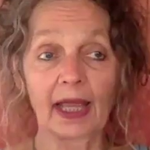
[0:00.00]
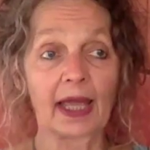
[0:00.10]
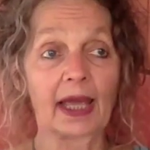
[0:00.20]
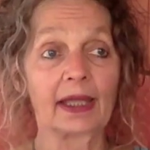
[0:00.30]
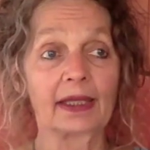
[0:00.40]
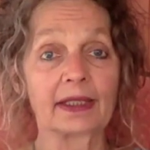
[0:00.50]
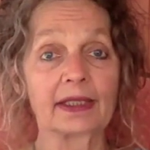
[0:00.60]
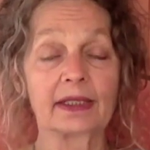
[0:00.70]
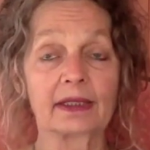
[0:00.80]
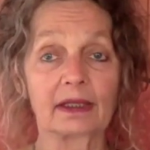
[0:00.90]
and
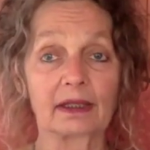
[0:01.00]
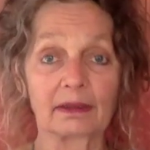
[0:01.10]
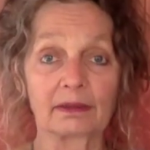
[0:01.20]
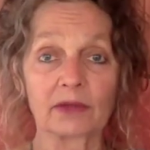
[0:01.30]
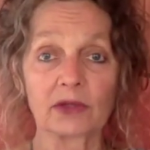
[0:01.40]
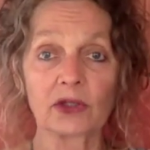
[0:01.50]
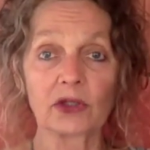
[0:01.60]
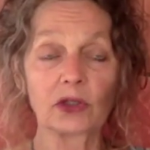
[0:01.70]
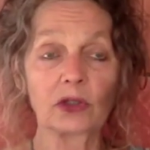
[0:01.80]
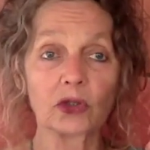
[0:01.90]

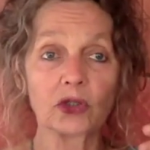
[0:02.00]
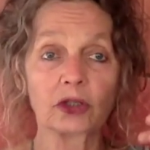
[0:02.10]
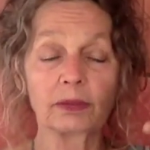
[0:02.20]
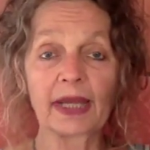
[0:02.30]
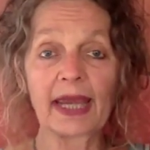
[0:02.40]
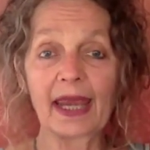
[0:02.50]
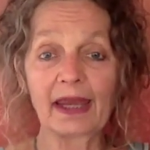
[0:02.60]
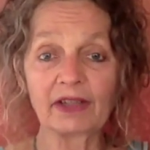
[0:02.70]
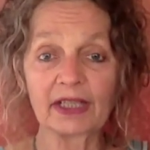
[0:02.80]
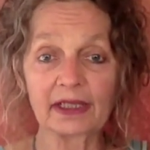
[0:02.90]
start
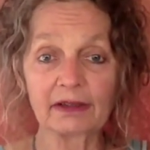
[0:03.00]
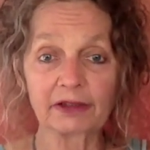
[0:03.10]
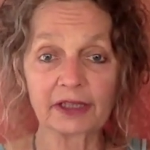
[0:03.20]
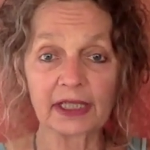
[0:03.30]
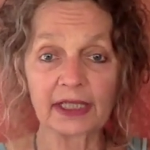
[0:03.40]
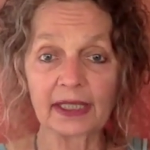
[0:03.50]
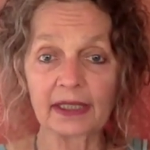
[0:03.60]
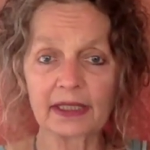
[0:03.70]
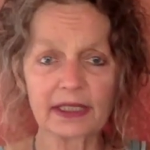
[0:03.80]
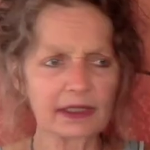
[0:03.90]
behaving differently,
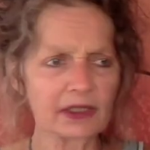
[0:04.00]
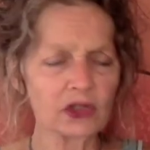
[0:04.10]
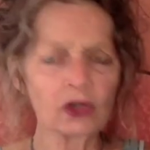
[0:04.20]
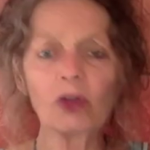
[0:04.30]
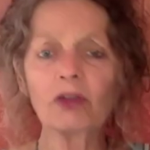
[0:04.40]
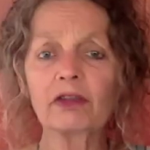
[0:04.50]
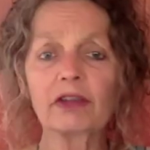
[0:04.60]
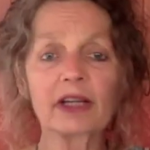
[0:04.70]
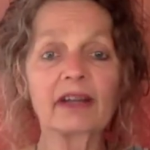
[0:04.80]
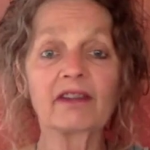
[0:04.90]
it's all
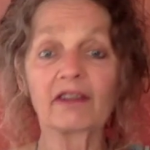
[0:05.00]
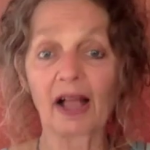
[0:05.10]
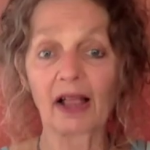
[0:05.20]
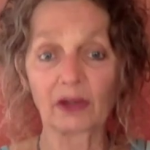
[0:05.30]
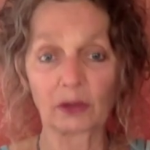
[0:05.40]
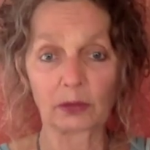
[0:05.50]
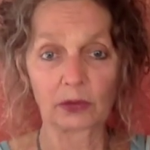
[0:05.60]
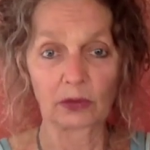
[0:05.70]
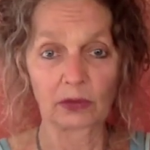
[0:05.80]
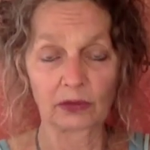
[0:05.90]
very
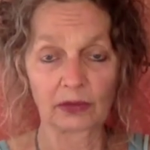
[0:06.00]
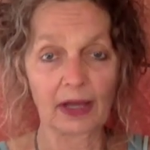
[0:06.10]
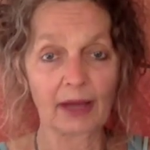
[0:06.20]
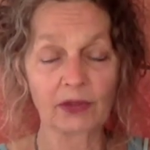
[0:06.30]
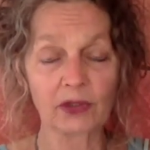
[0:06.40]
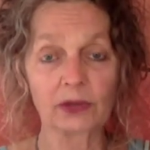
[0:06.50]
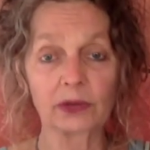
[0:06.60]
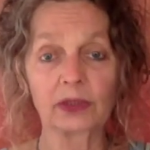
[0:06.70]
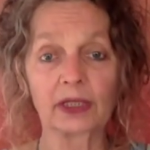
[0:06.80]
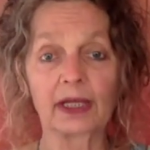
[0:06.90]
valuable,
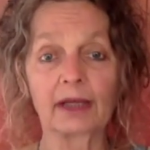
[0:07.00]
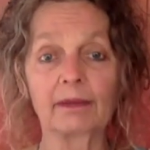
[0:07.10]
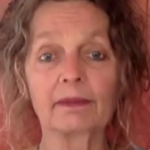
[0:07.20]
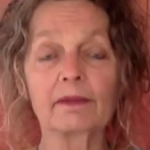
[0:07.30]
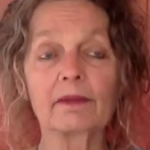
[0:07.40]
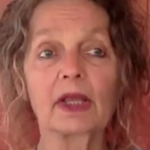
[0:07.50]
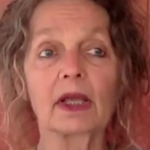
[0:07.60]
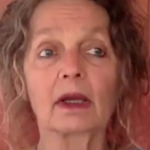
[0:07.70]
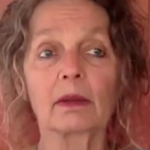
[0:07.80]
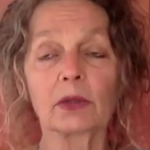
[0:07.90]
absolutely.
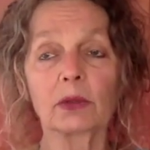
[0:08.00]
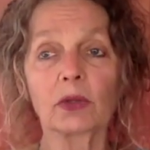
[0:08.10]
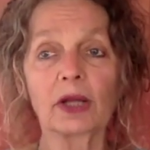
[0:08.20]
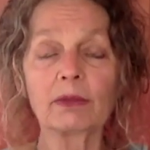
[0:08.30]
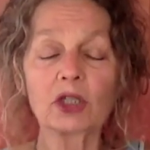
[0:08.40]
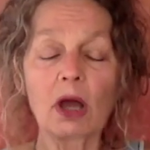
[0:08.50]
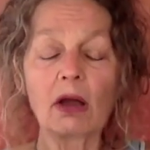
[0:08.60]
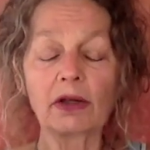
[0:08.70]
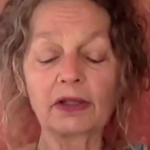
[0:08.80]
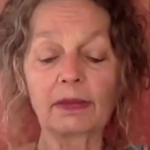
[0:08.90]
But what I'm
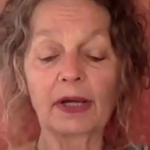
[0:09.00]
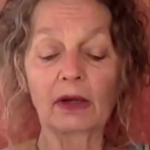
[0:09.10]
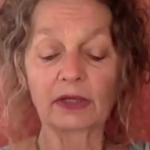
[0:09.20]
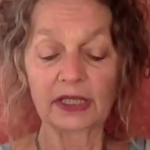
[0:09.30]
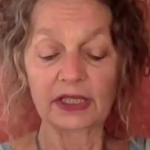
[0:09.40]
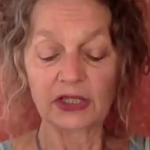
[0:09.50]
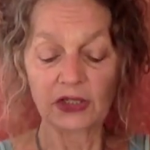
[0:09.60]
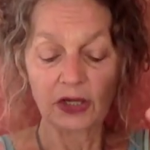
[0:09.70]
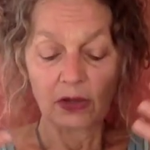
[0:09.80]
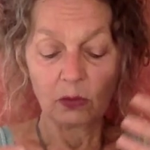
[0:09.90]
talking about
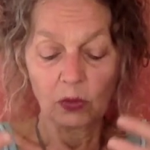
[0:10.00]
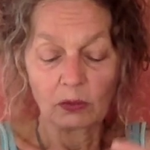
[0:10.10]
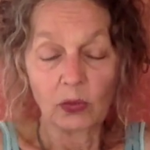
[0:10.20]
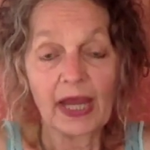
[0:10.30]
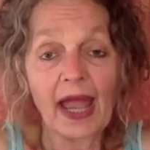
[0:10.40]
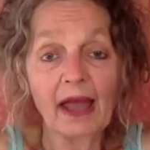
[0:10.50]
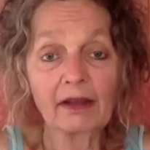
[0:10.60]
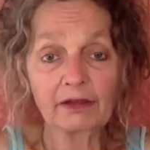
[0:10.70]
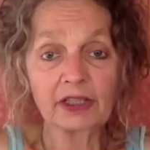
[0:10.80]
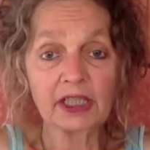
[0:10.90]
is when we
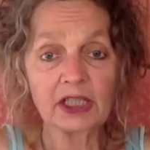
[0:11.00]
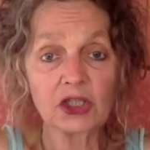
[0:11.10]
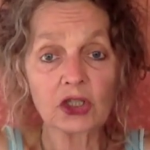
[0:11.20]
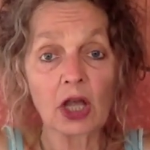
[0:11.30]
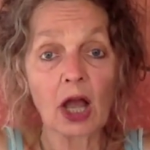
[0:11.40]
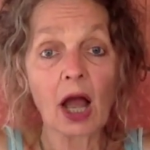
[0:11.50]
have these